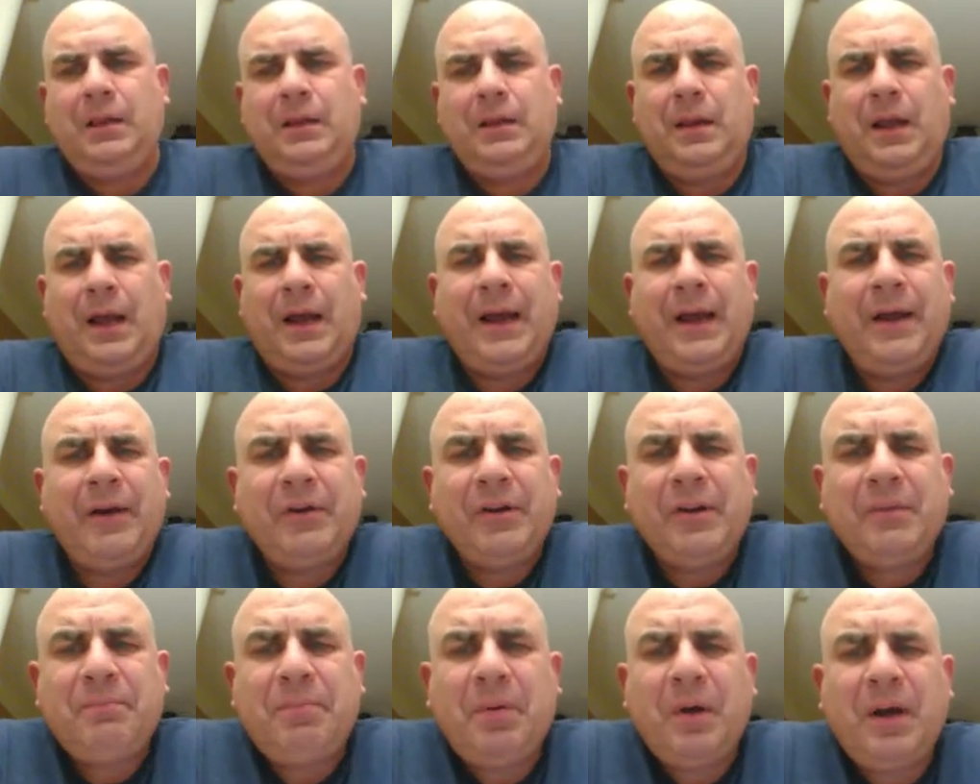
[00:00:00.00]

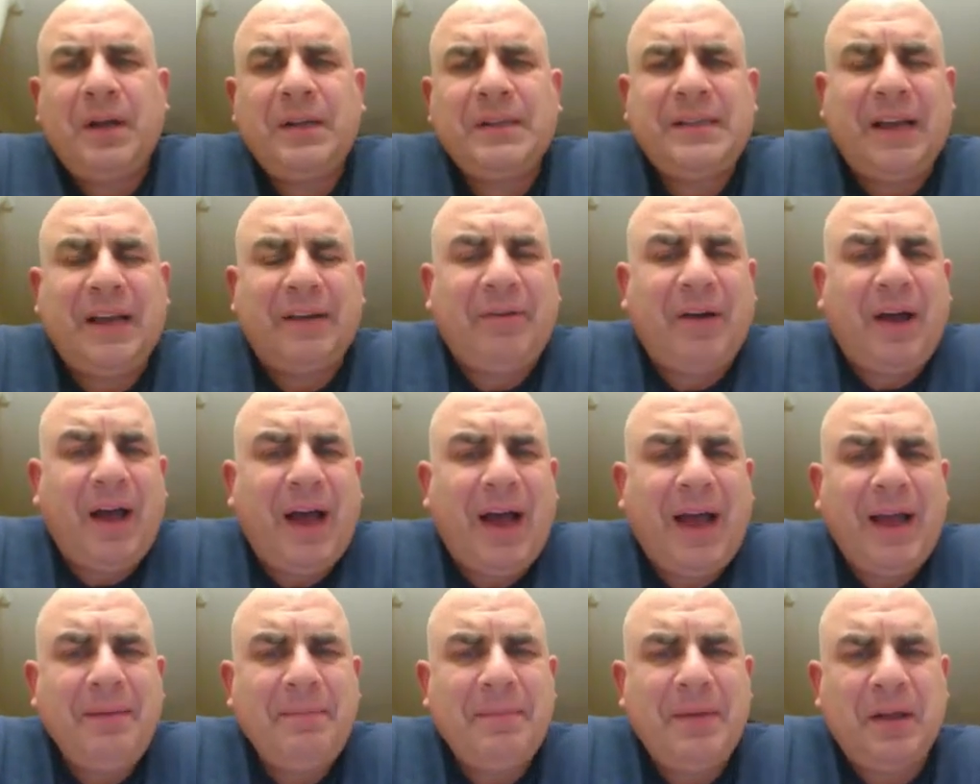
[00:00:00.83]
Ionic bonds have
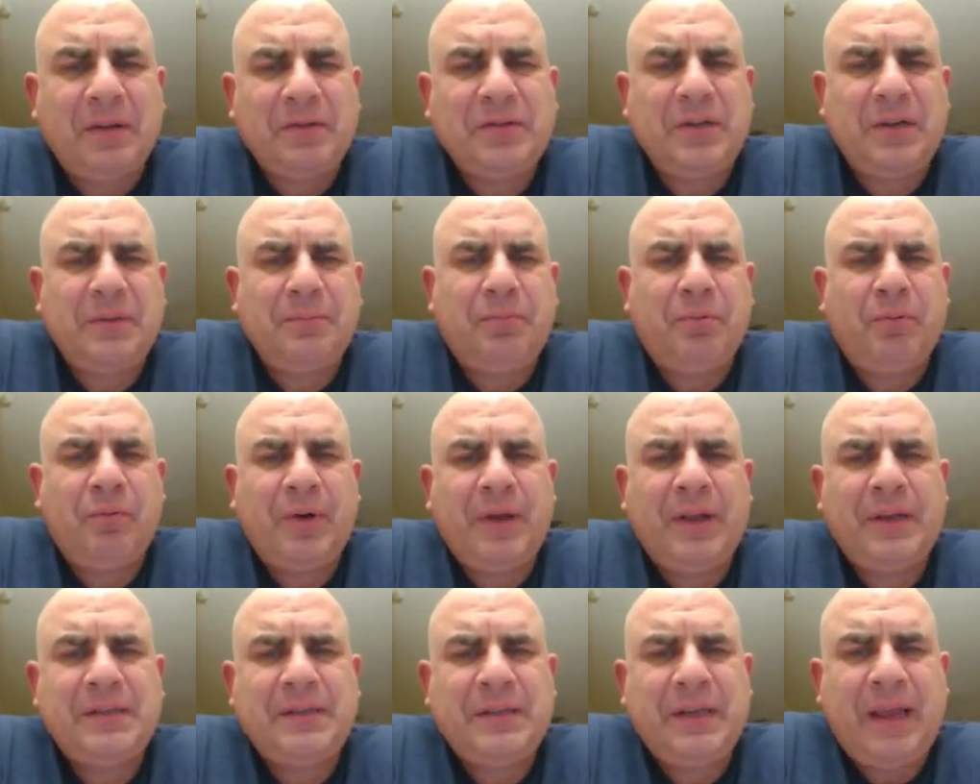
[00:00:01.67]
high melting
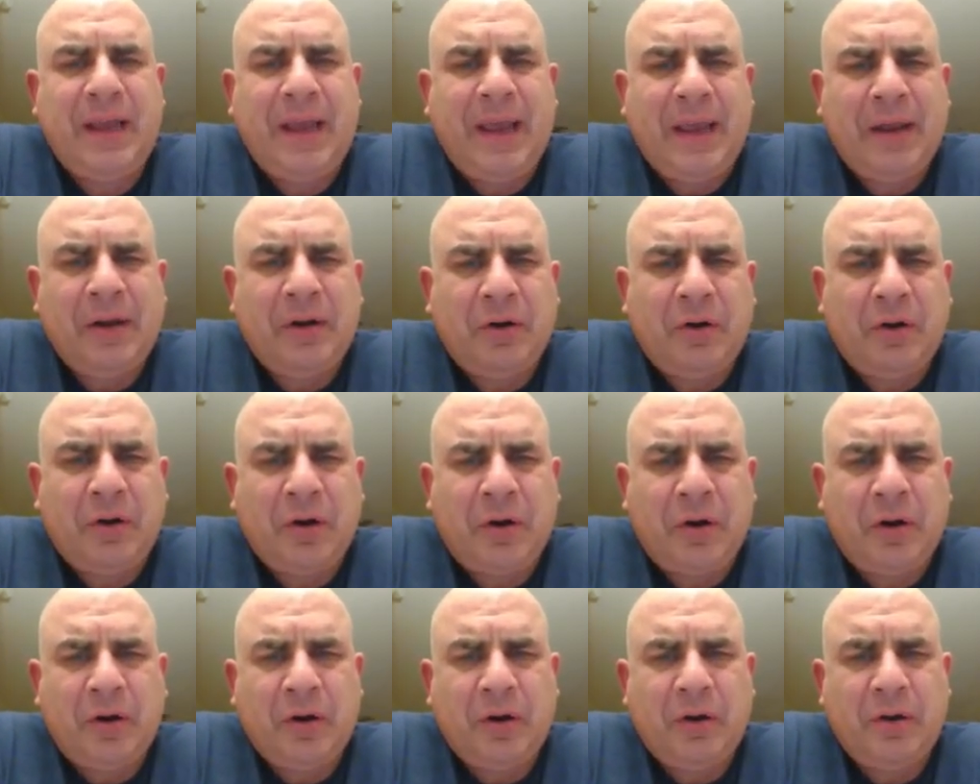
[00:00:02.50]
points and
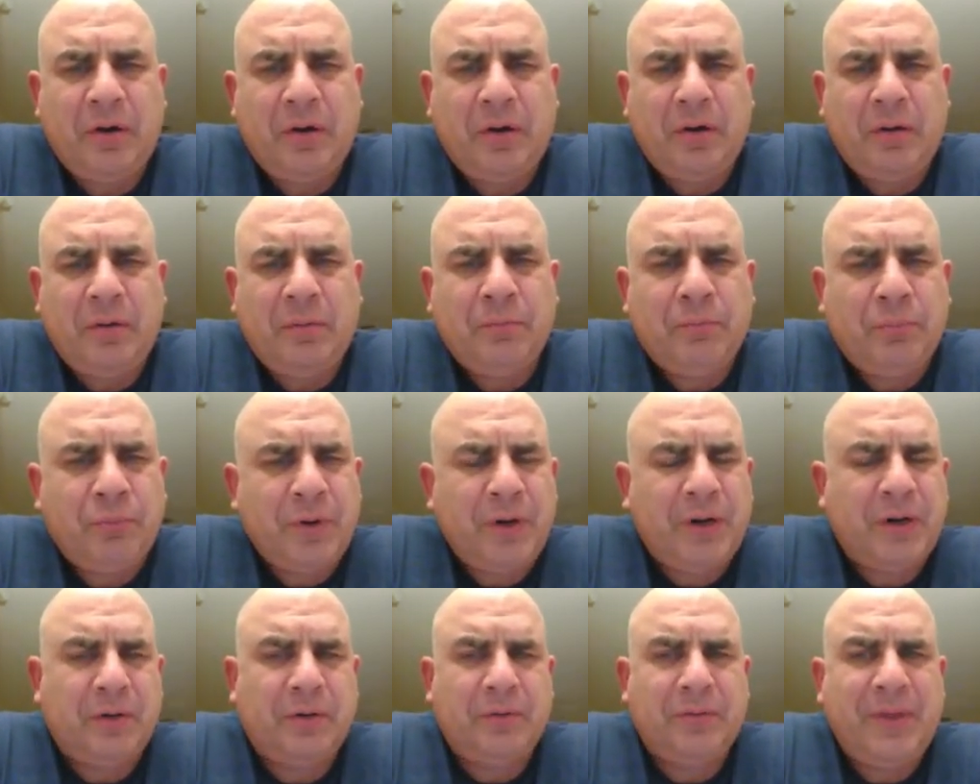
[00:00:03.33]
are
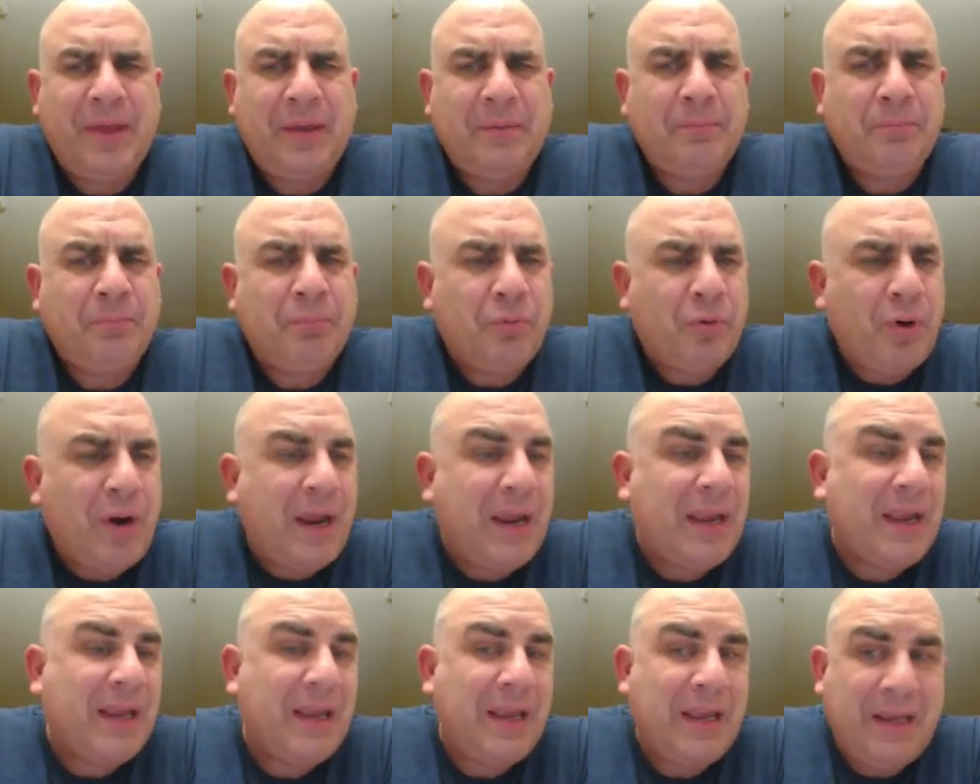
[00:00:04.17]
brittle. They
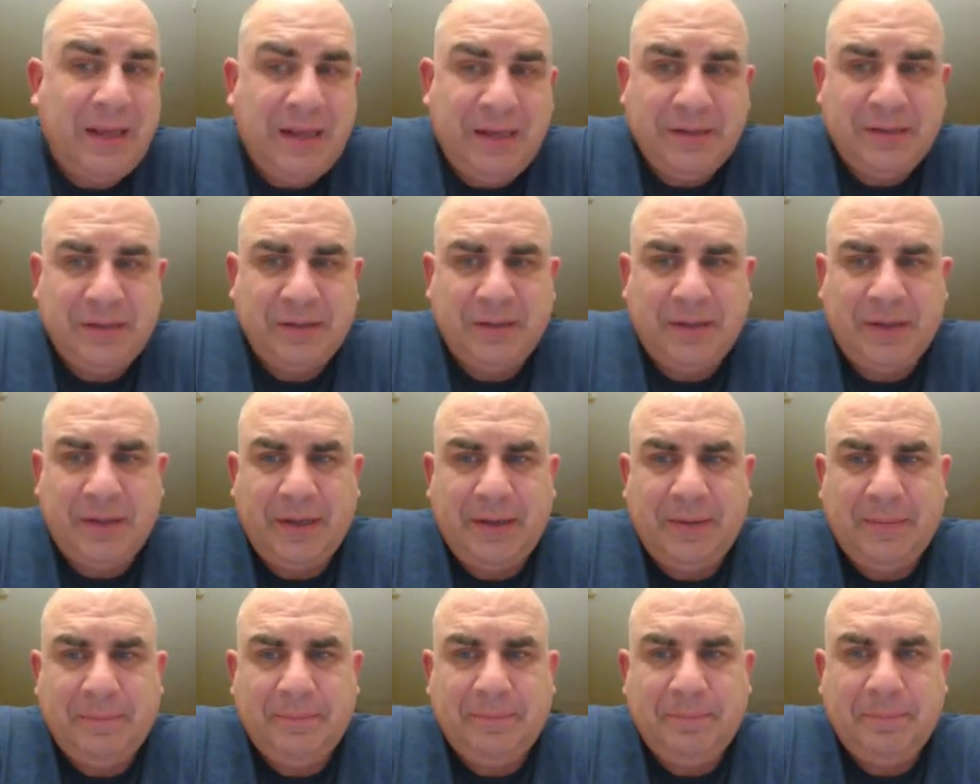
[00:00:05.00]
break easily.
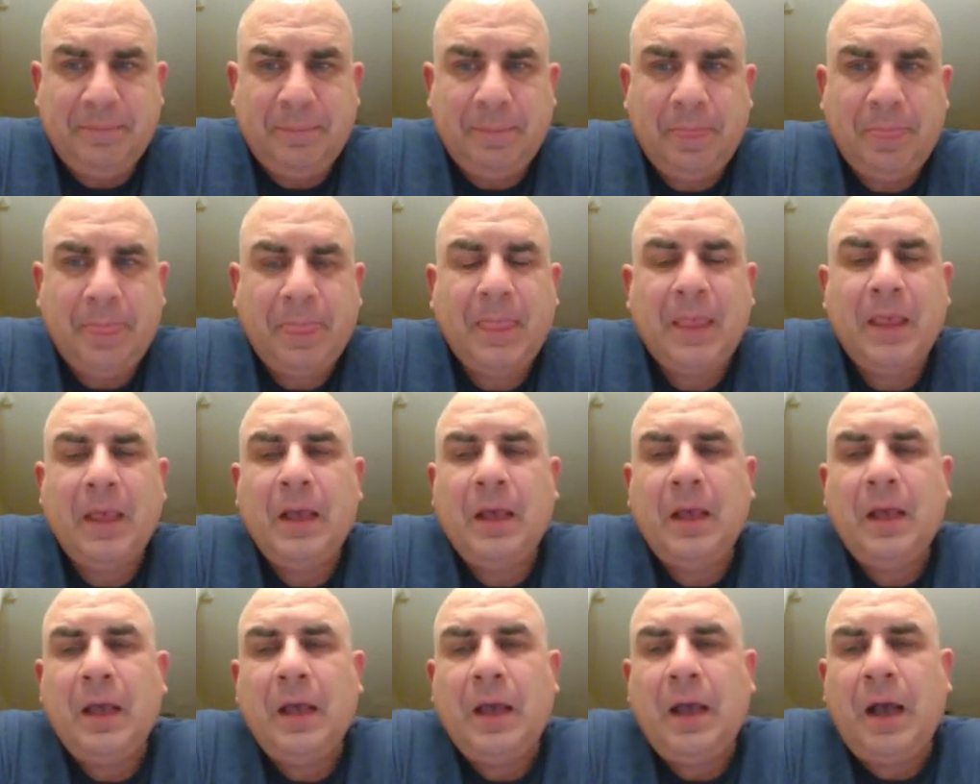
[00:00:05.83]

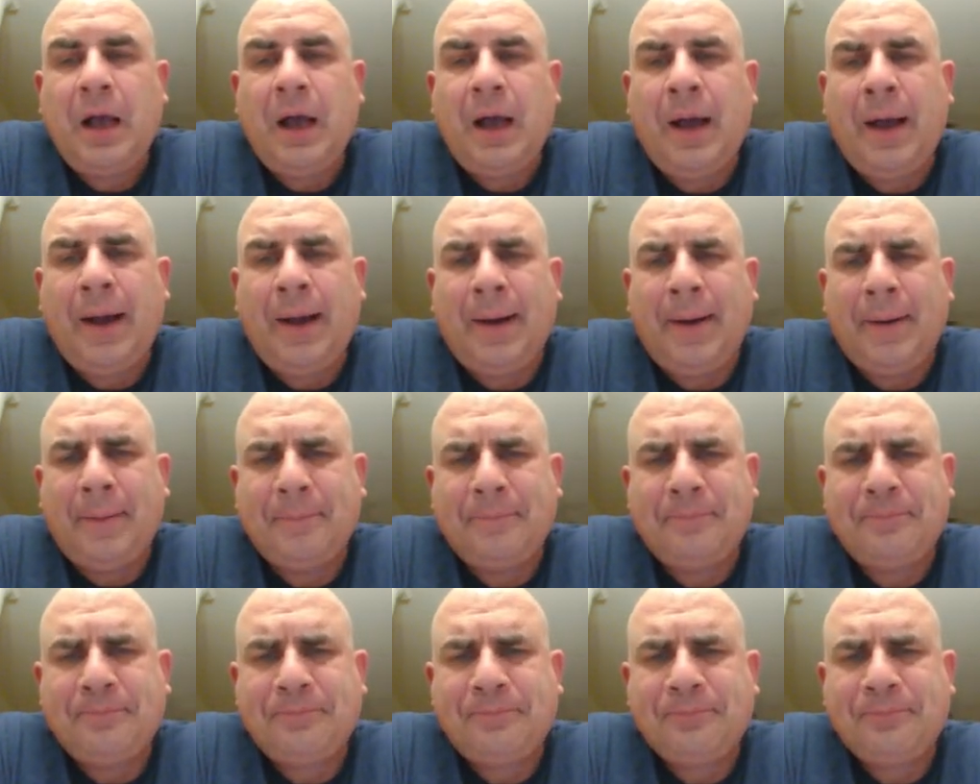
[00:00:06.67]
So